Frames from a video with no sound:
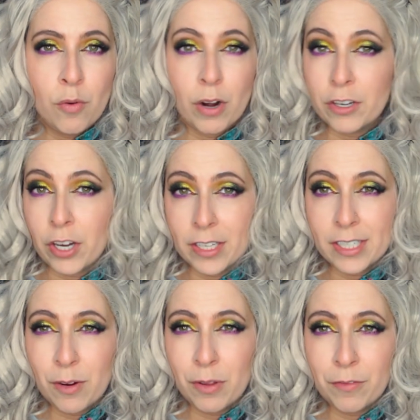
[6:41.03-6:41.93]
where I try
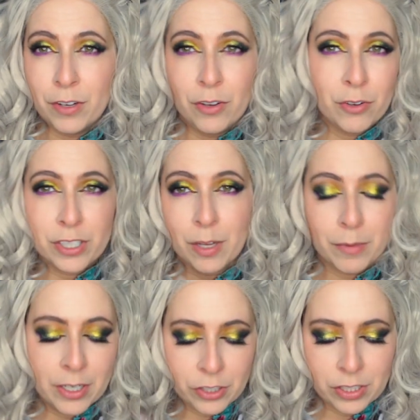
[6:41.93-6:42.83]
this out with food or
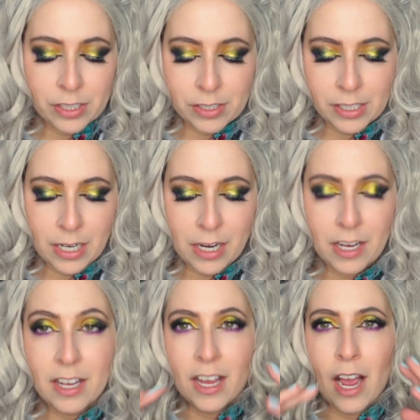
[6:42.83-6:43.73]
something, just to
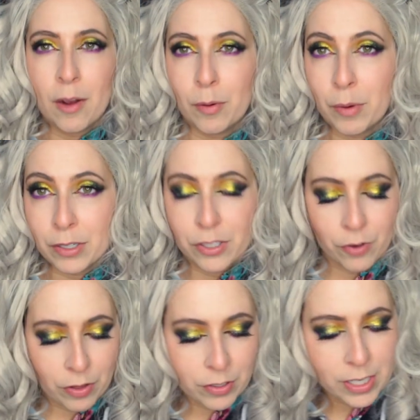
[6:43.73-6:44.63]
see how it wears
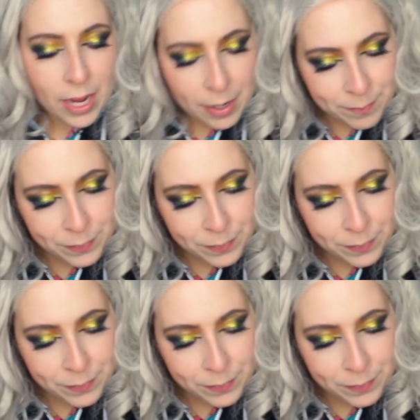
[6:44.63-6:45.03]
throughout the day.